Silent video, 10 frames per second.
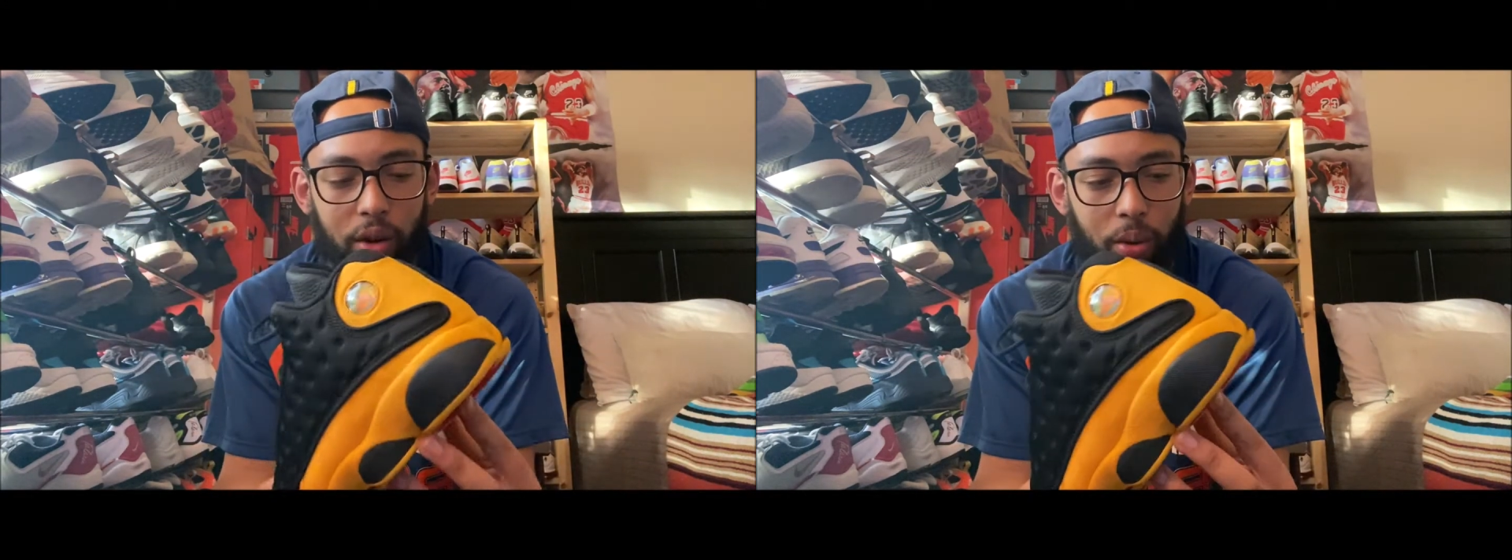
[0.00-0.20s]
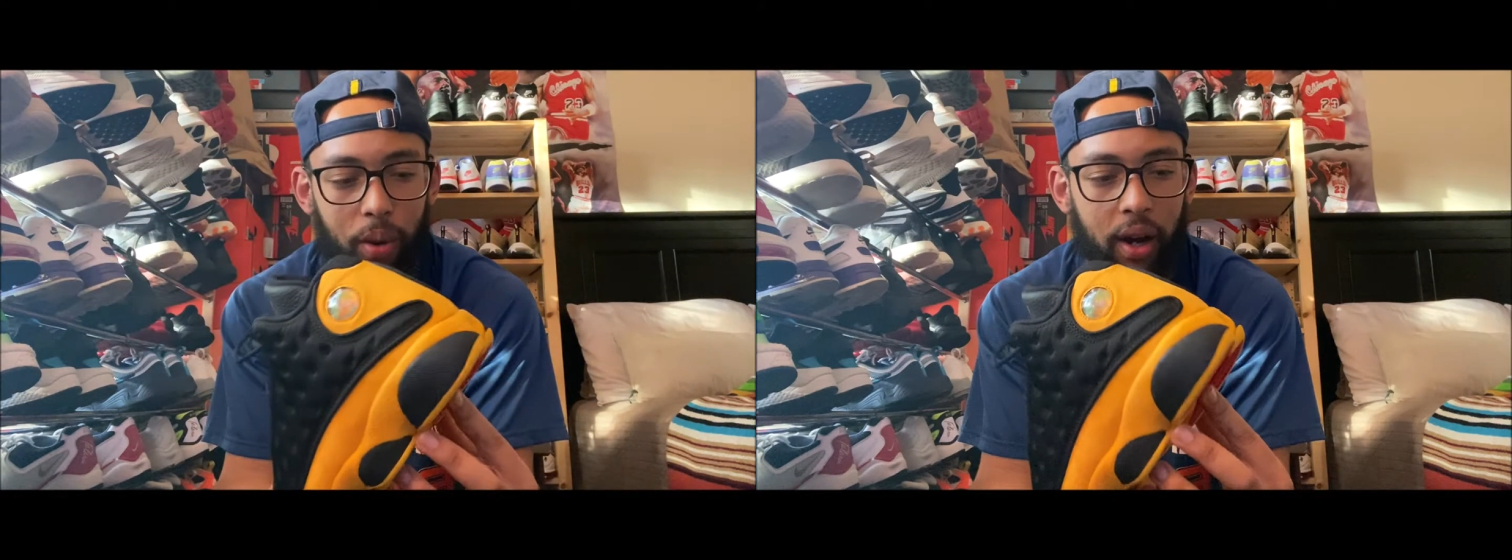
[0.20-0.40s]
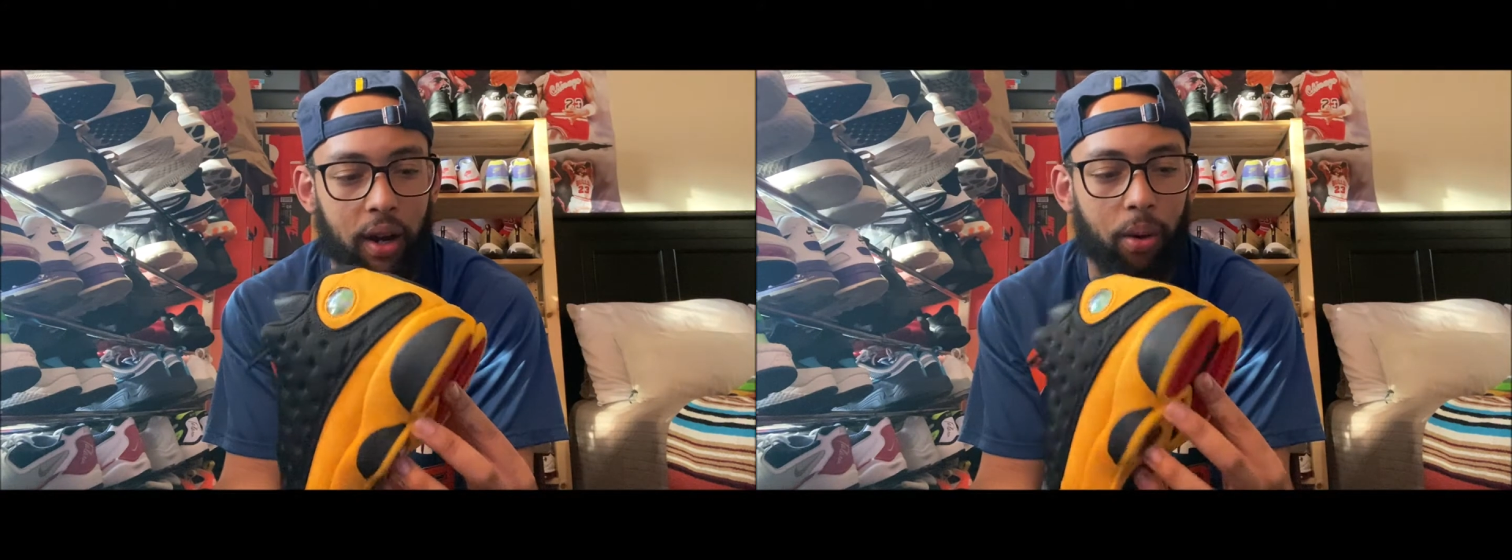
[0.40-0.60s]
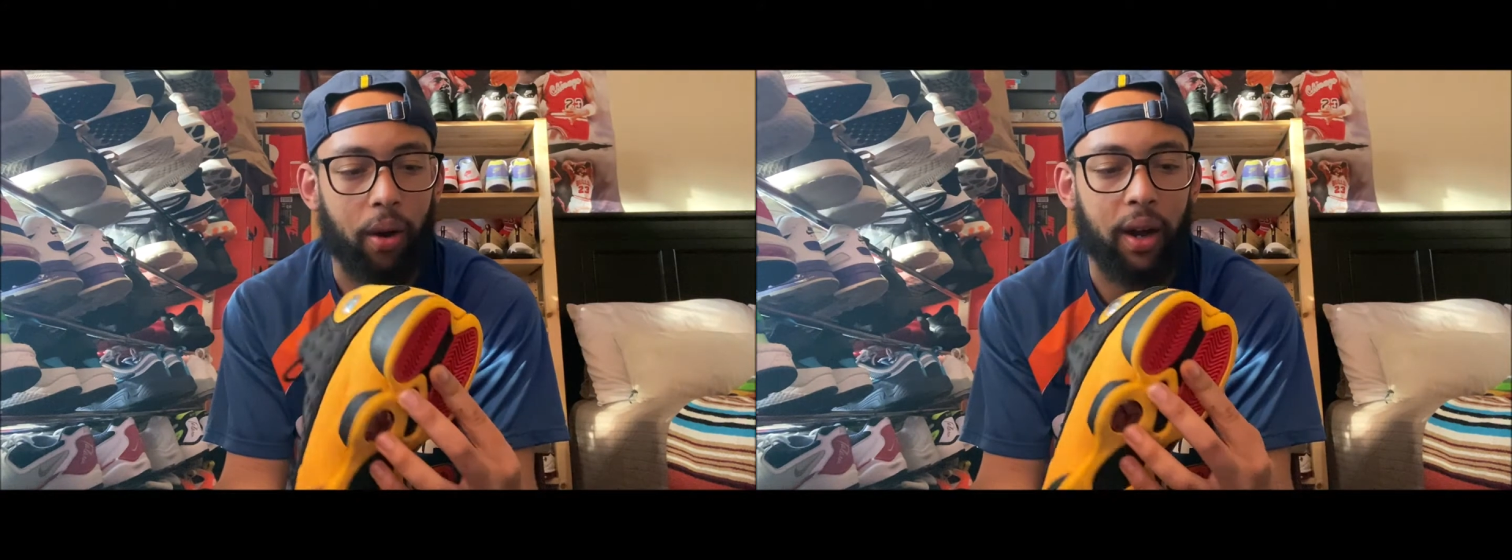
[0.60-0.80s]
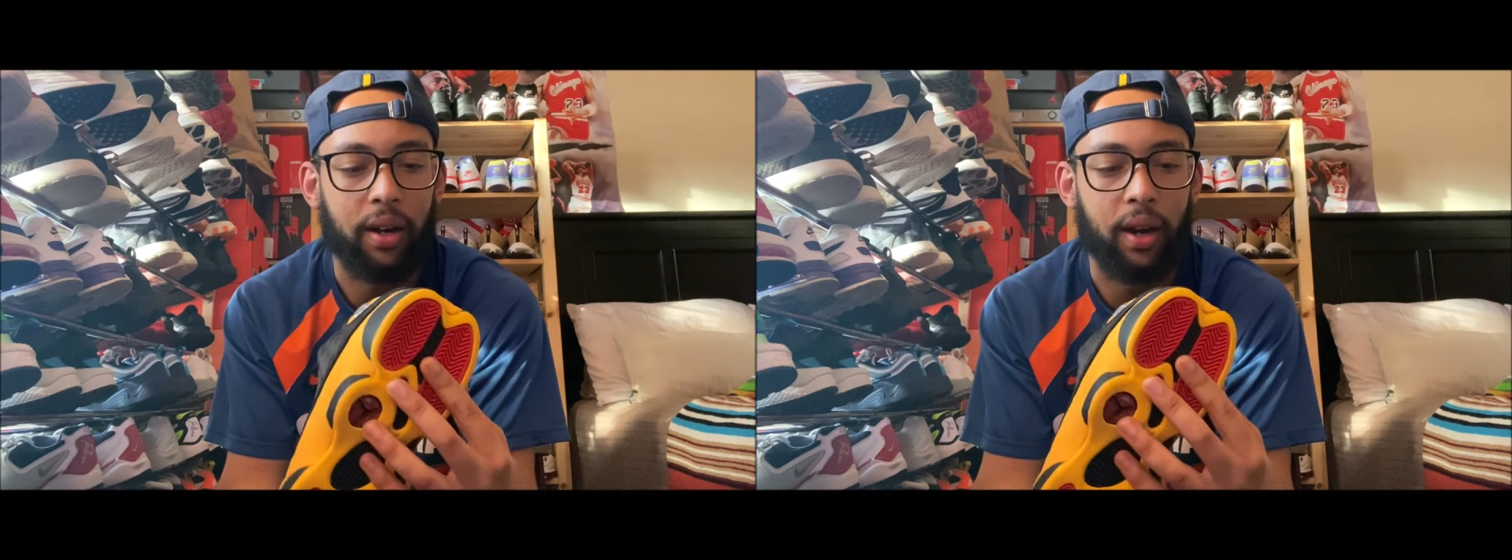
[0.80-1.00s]

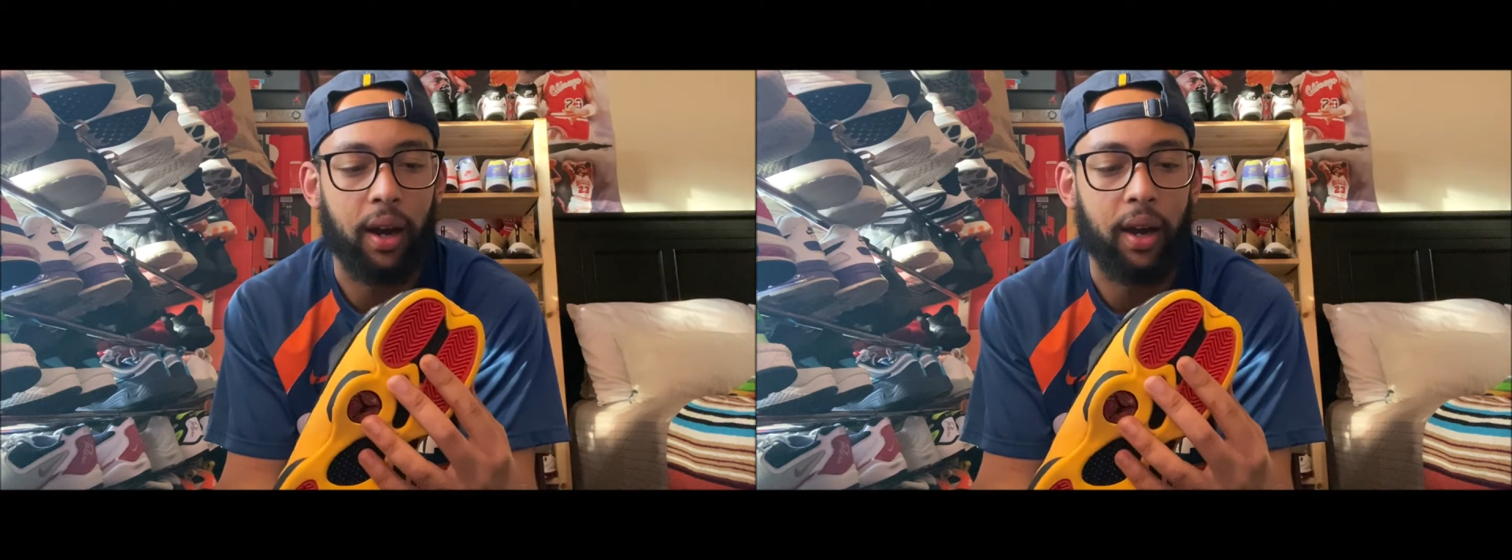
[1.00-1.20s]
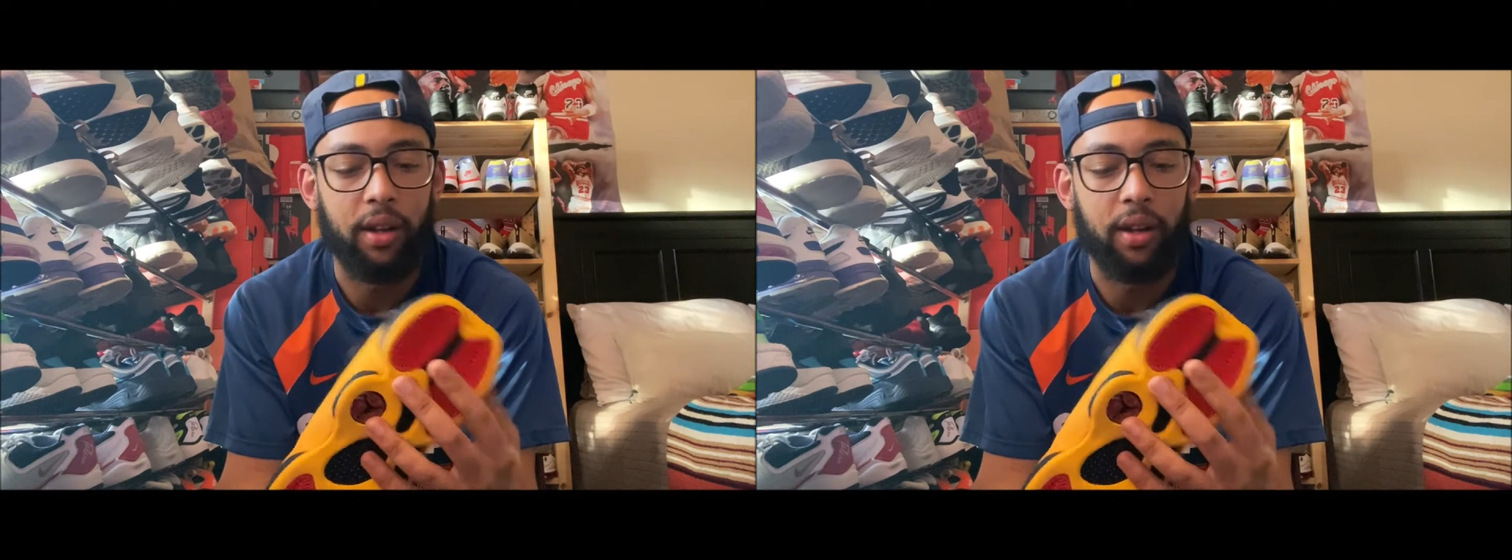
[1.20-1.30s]
why not?